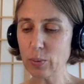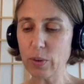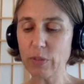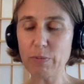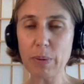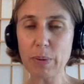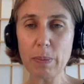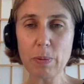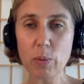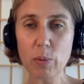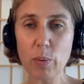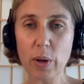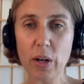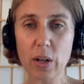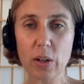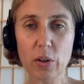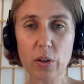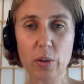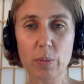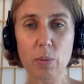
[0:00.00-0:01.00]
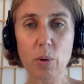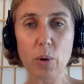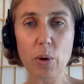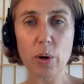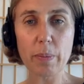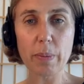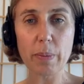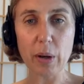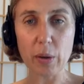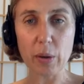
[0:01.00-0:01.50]
if people want to learn
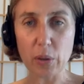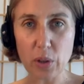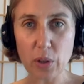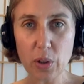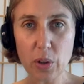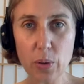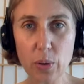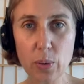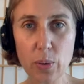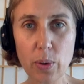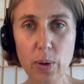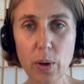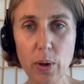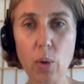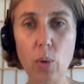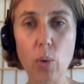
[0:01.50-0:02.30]
more about you